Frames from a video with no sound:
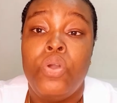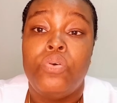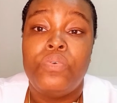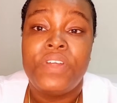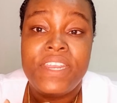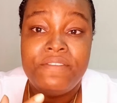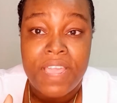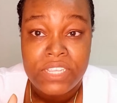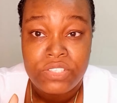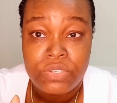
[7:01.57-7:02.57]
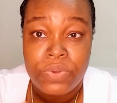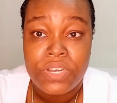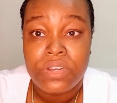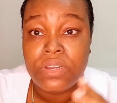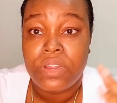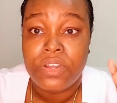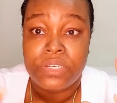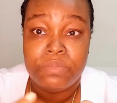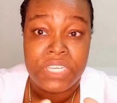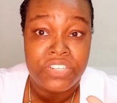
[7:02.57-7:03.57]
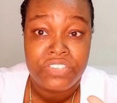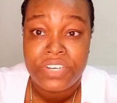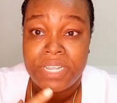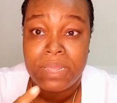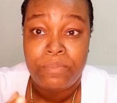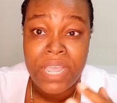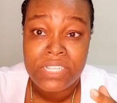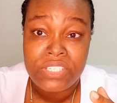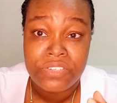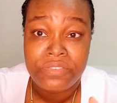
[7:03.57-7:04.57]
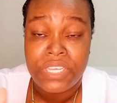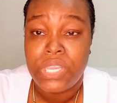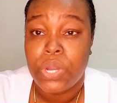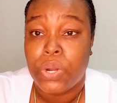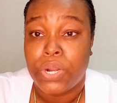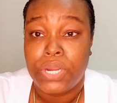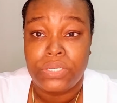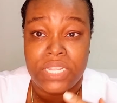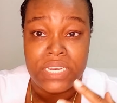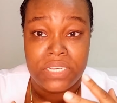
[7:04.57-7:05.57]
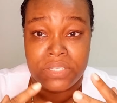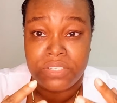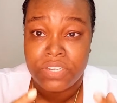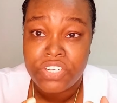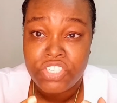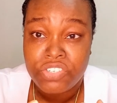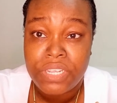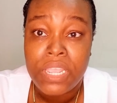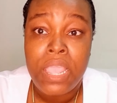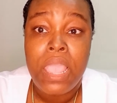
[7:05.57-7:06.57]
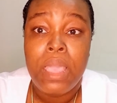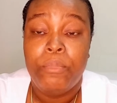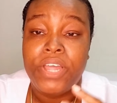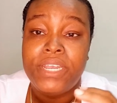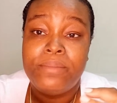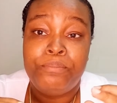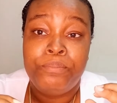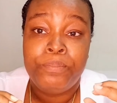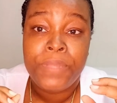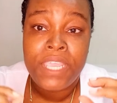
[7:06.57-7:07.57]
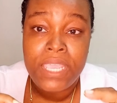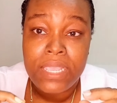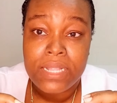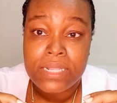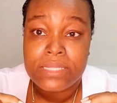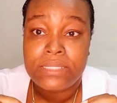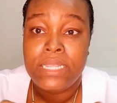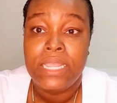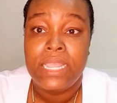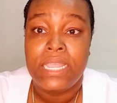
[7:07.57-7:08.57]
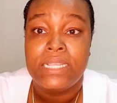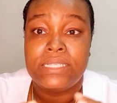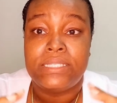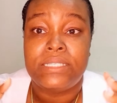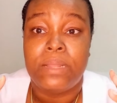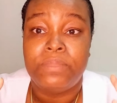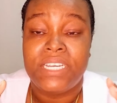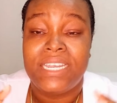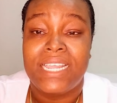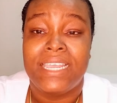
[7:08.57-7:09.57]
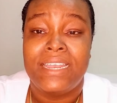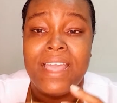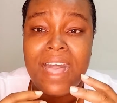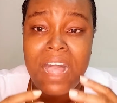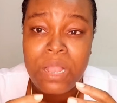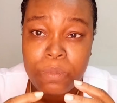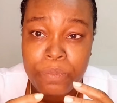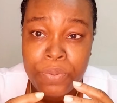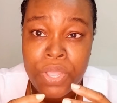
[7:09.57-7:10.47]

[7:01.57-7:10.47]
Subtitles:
who will advise you whether they're going to be inserting a pessary or they need surgery. But Kegels is something that can help